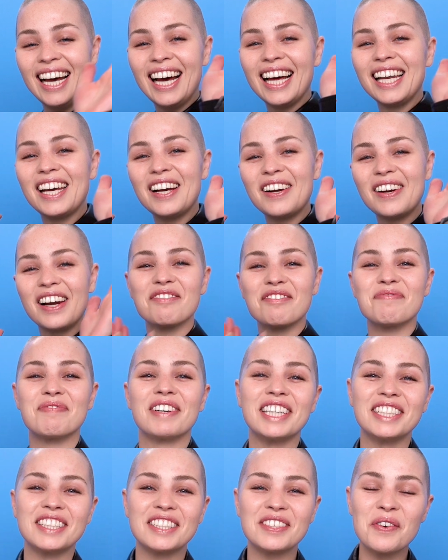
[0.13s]
Hello
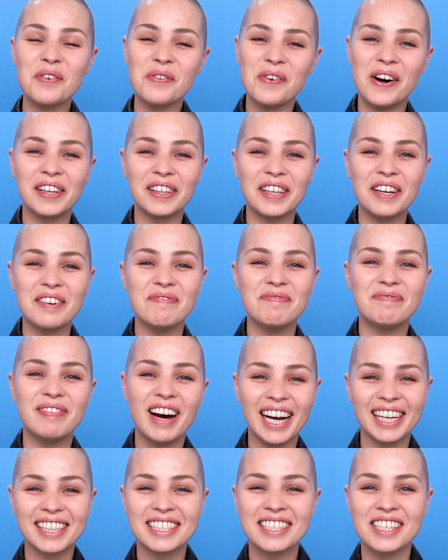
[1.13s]
lovebirds, welcome
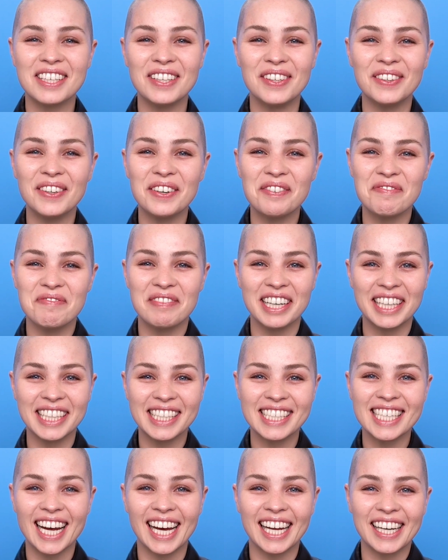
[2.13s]
back to my
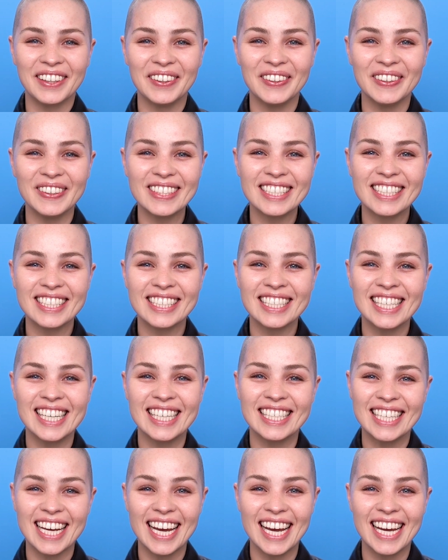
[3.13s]
channel.
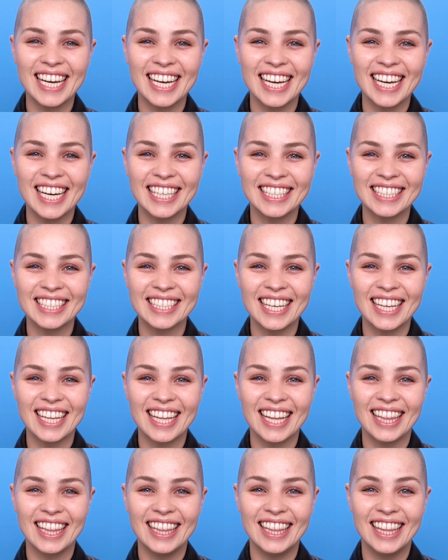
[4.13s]
Today is
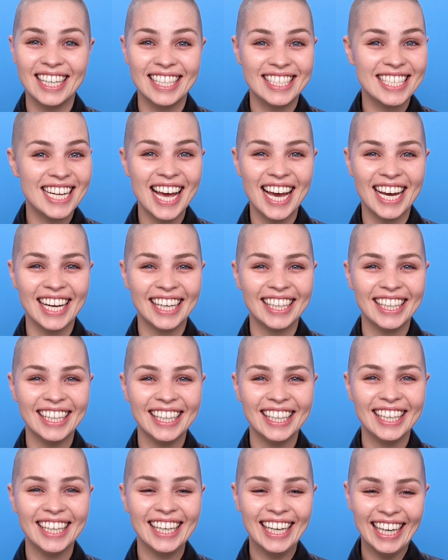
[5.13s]
the day
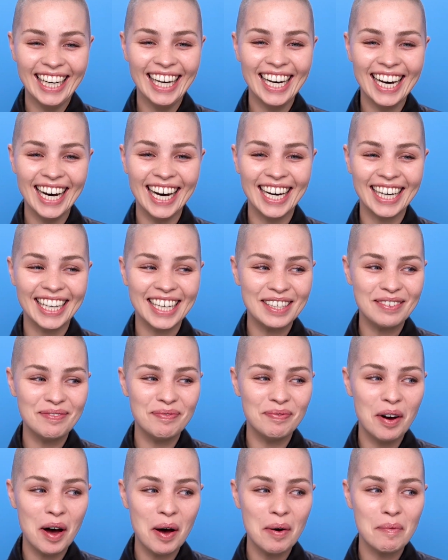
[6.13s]
I
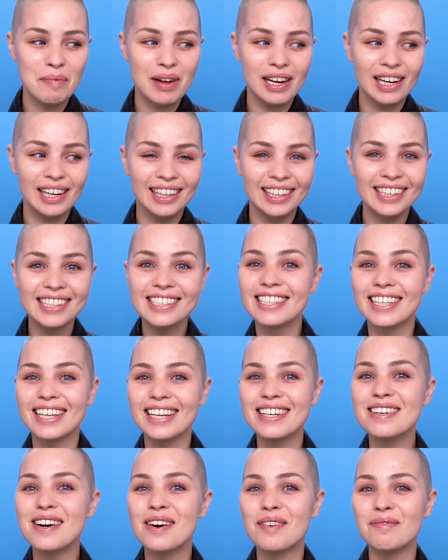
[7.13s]
am
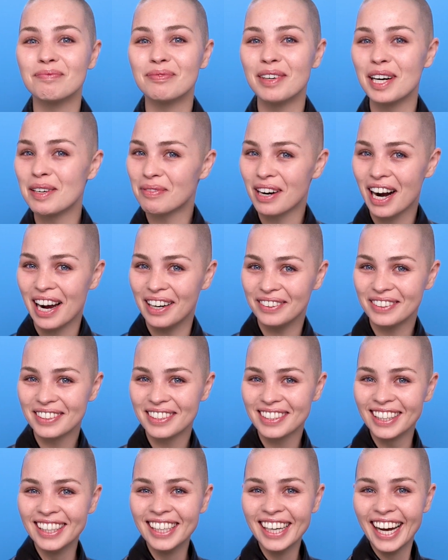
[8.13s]
bleaching my brows.